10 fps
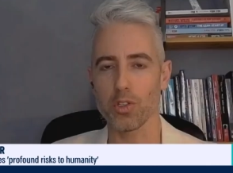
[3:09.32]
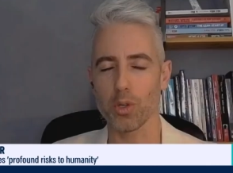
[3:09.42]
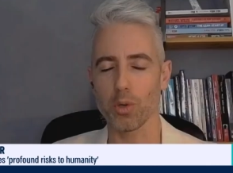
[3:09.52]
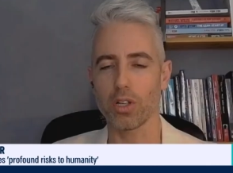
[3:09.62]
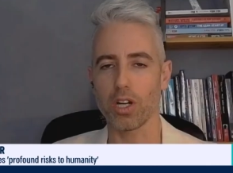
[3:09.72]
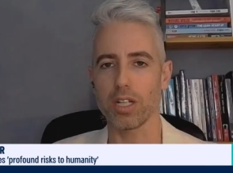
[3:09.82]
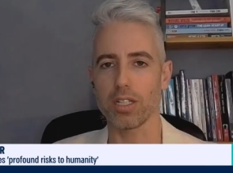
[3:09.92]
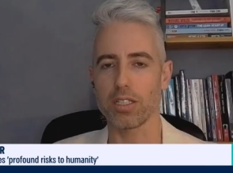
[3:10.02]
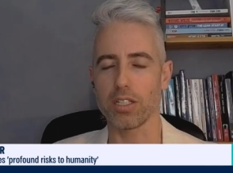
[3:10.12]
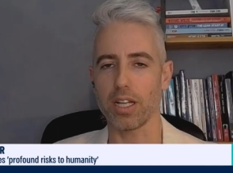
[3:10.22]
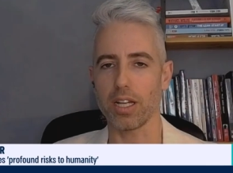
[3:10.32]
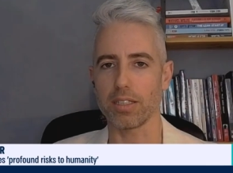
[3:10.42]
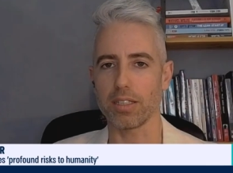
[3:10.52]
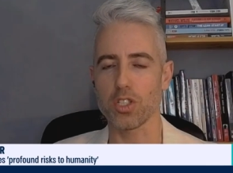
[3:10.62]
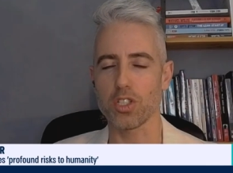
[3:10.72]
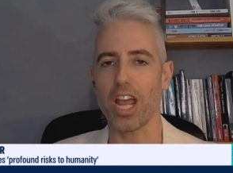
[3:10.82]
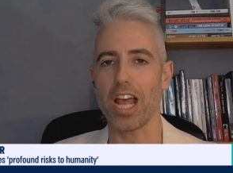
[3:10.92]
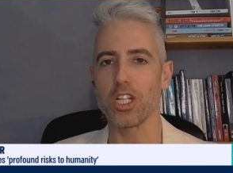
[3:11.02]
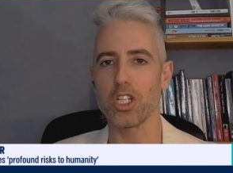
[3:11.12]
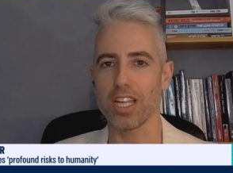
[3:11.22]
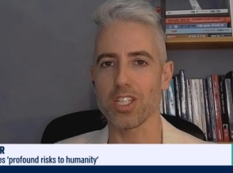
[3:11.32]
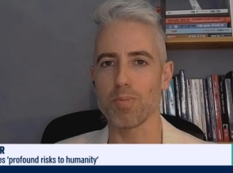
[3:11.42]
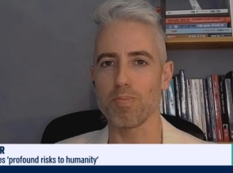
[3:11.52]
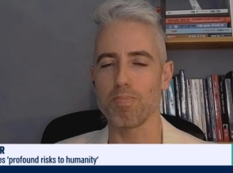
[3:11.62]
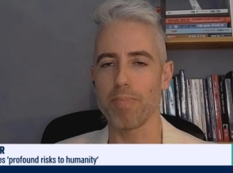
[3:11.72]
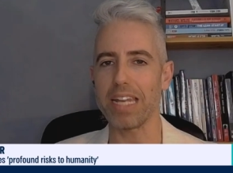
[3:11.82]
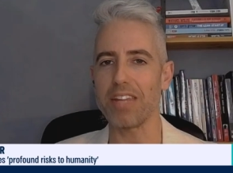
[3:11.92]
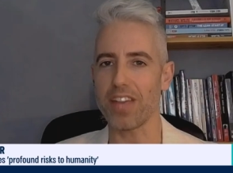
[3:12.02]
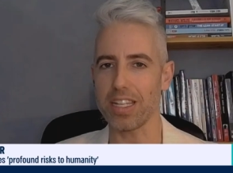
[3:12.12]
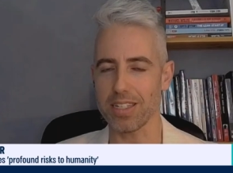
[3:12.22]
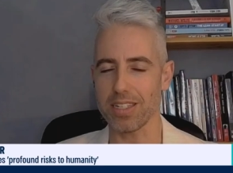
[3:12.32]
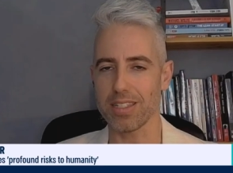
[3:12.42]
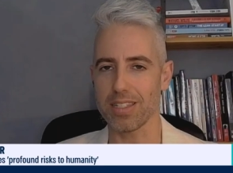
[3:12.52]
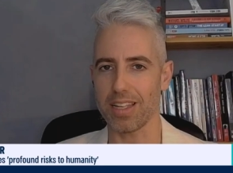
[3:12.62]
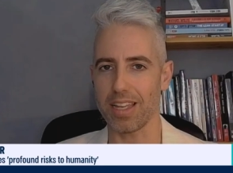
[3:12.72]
So this challenge has many faces,